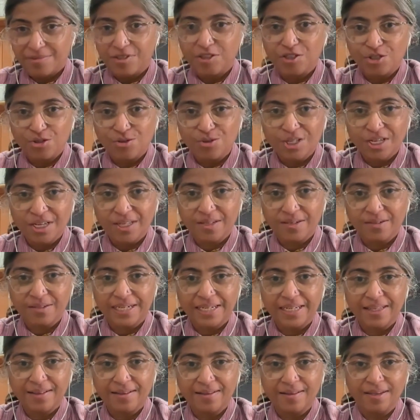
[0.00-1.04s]
Did you say the
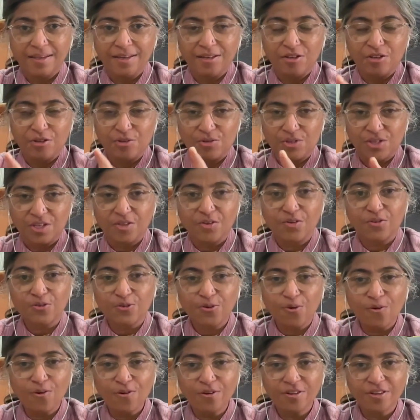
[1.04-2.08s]
right thing? Did you say the
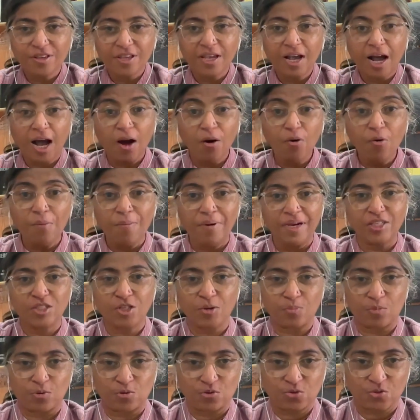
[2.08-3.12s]
wrong thing? How am I
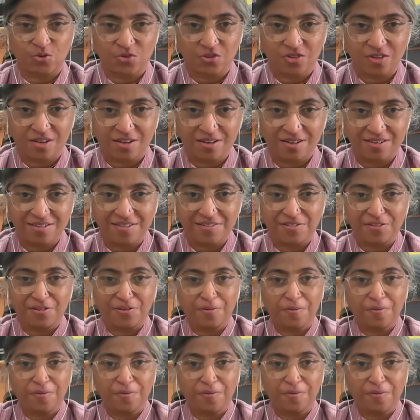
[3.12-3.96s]
supposed to say it?